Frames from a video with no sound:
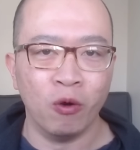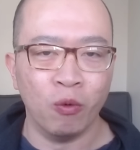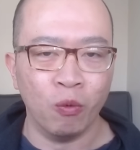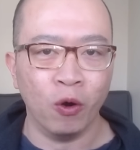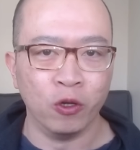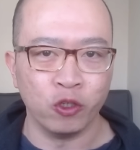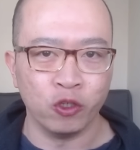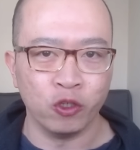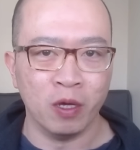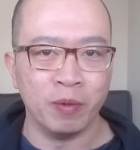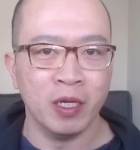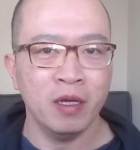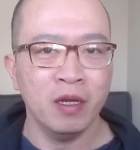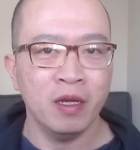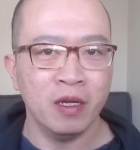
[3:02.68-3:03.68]
warship,
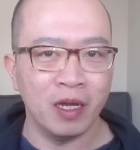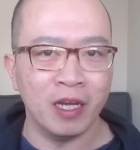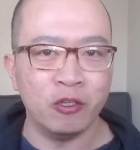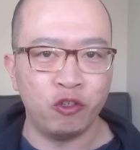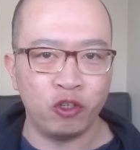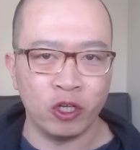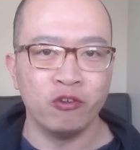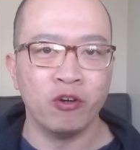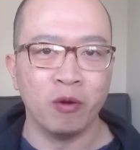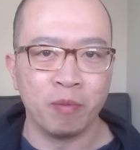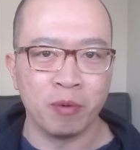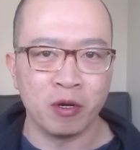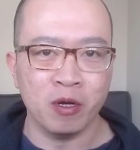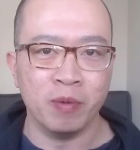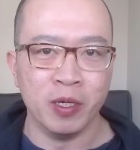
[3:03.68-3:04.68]
a
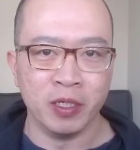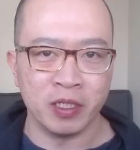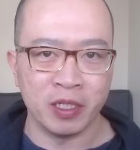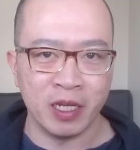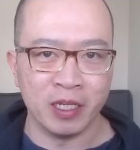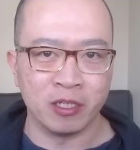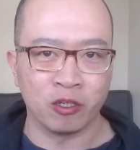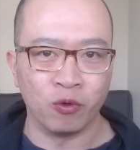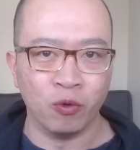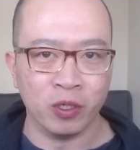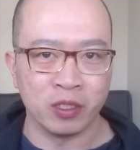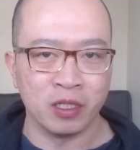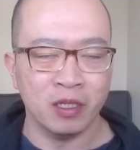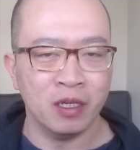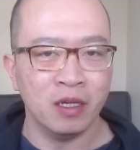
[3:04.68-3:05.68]
general-purpose
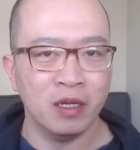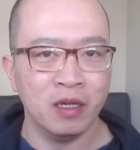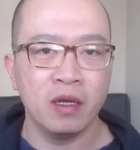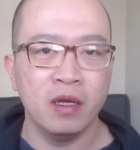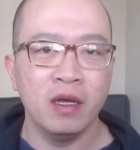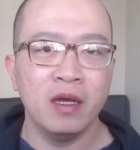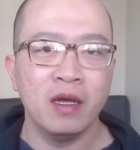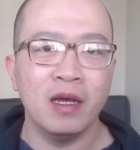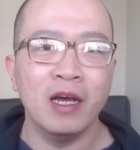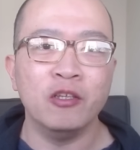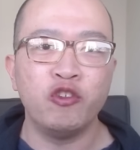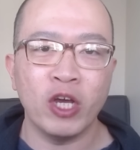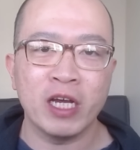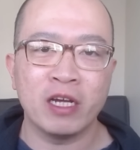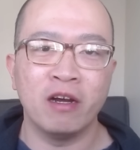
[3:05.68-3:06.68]
escort, a
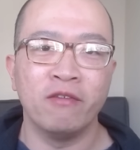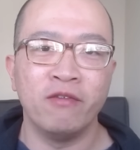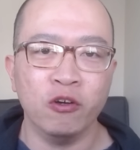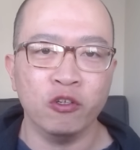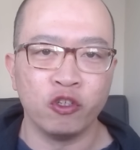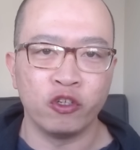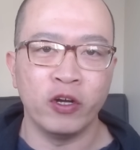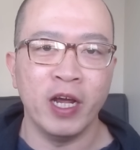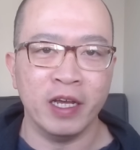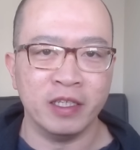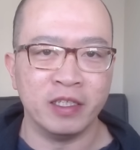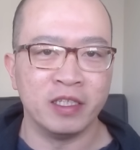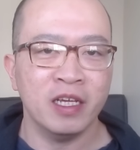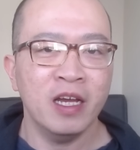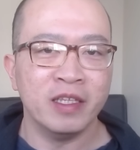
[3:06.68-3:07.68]

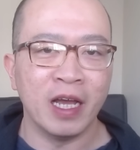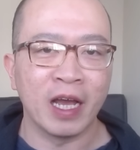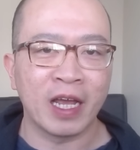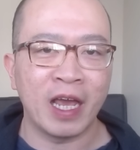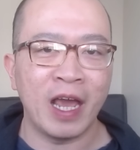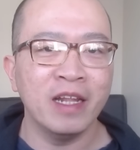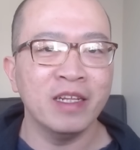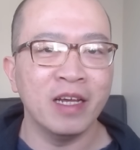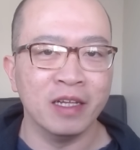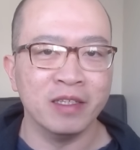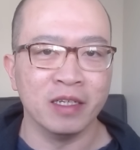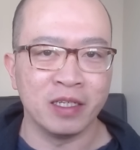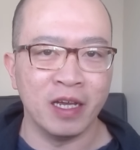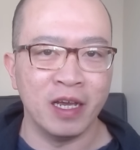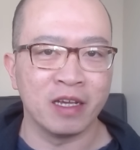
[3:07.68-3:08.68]
jack-of-all-trades that can
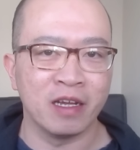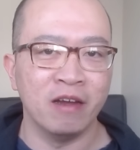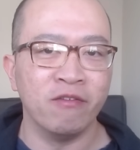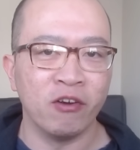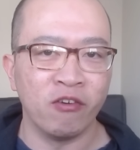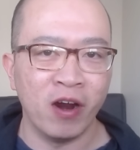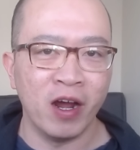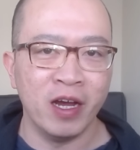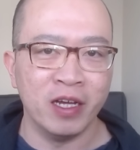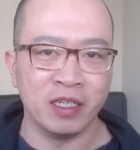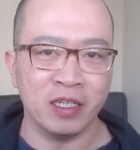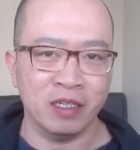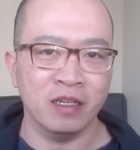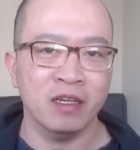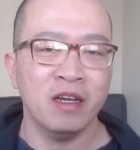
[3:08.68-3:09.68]
undertake a
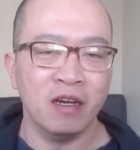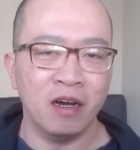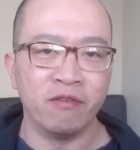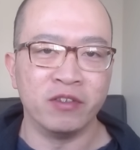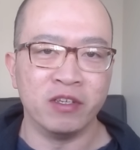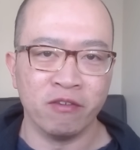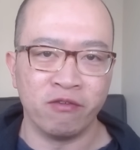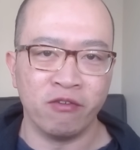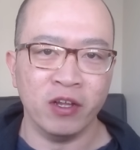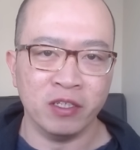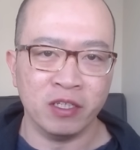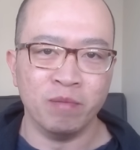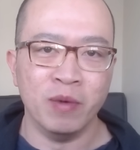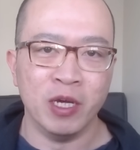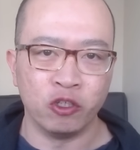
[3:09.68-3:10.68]
variety of
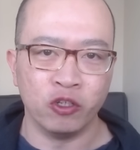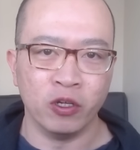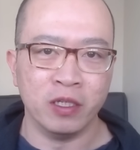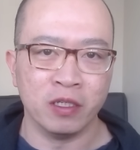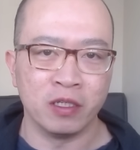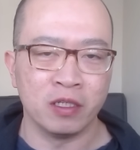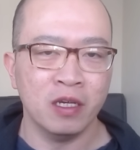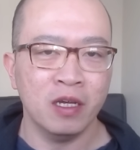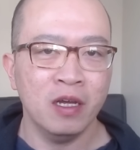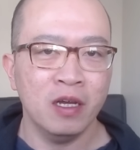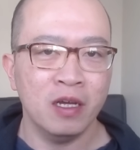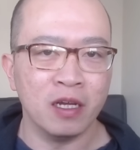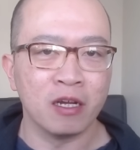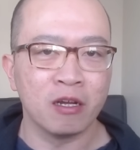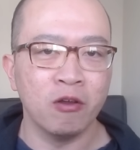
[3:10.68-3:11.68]
different missions,
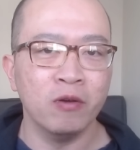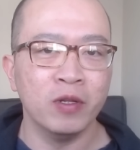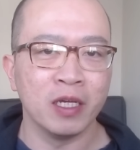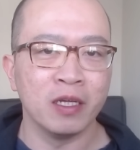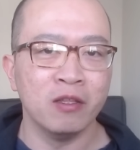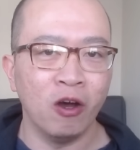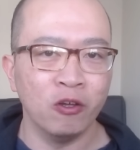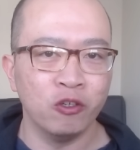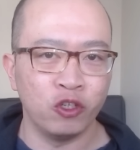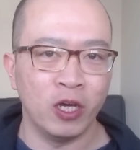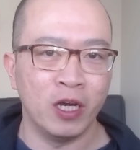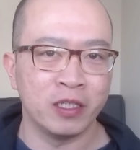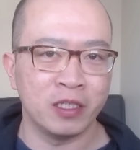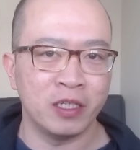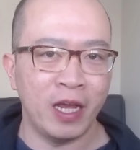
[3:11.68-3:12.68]
including not
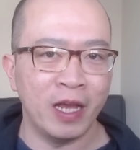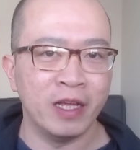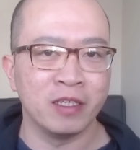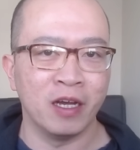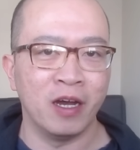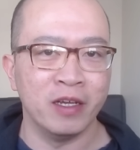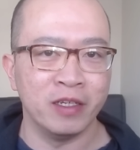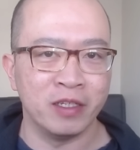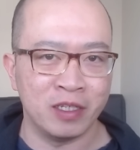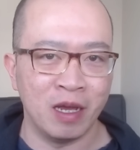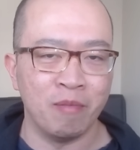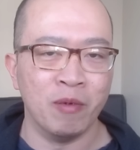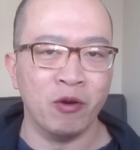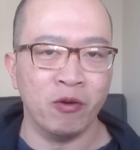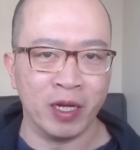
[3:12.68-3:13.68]
just
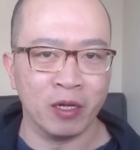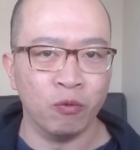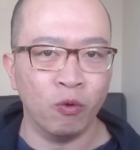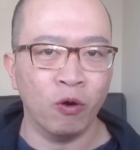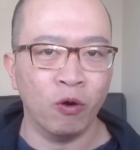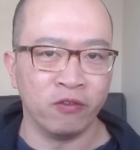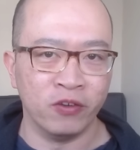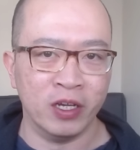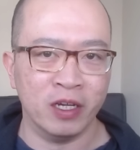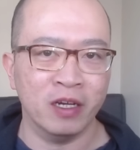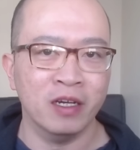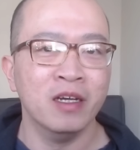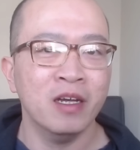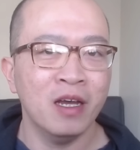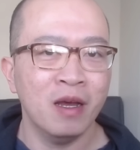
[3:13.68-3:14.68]
anti-submarine warfare,
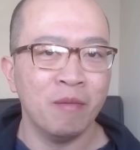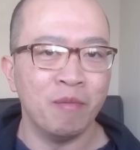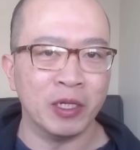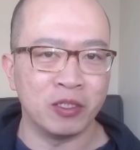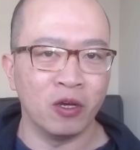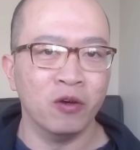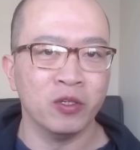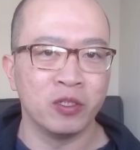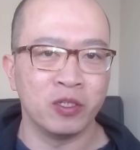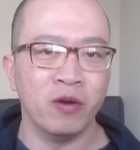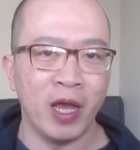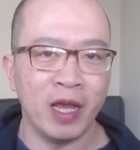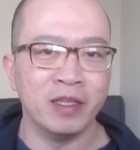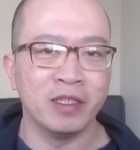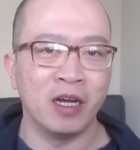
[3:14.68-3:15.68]
but also
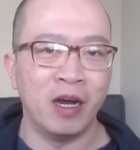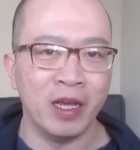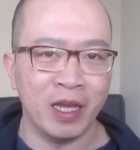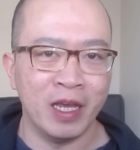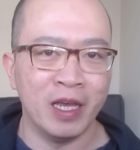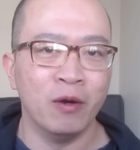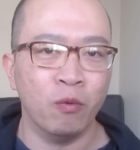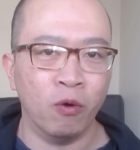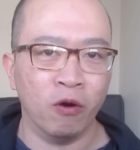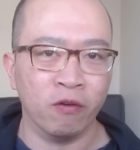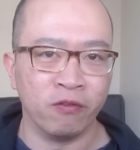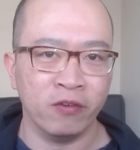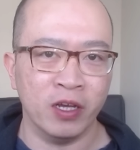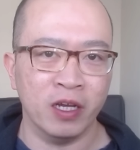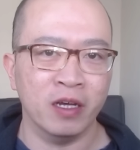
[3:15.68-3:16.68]
anti-air
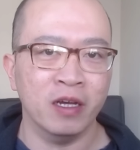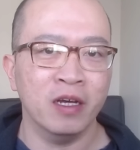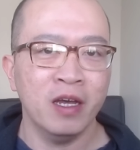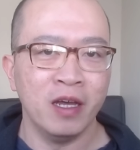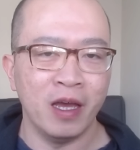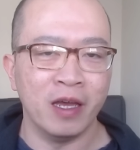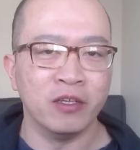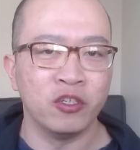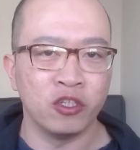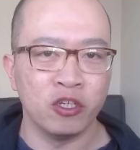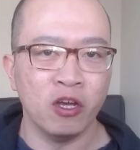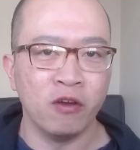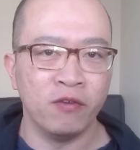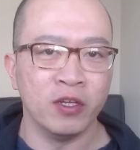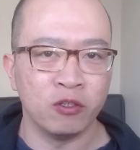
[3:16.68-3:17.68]
warfare and
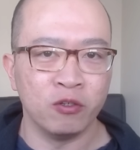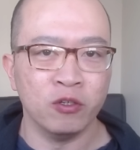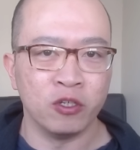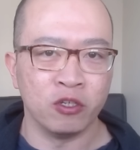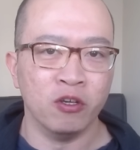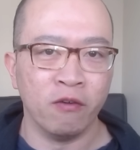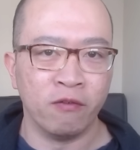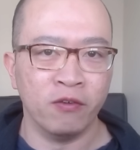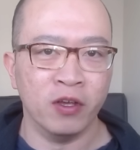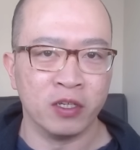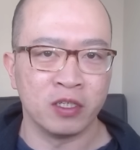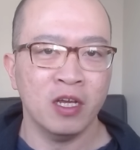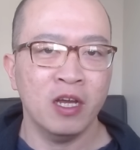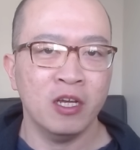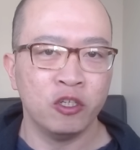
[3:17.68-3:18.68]

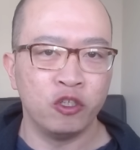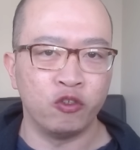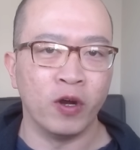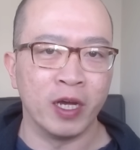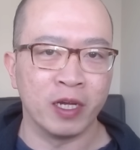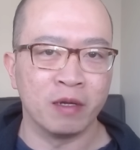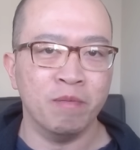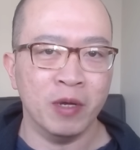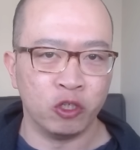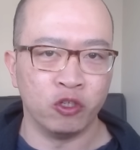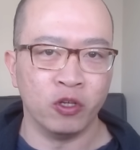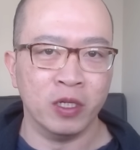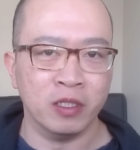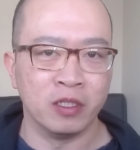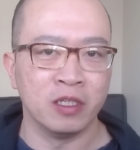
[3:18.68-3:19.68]
surface-to-surface -surface strike
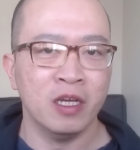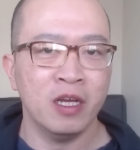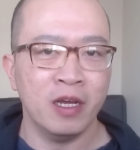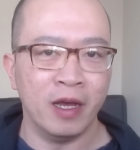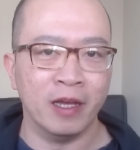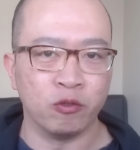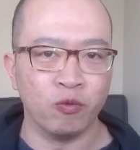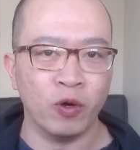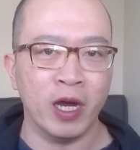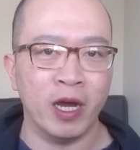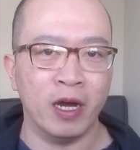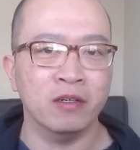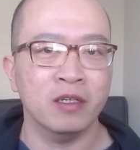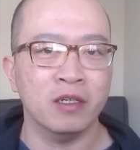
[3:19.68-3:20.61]
missions as well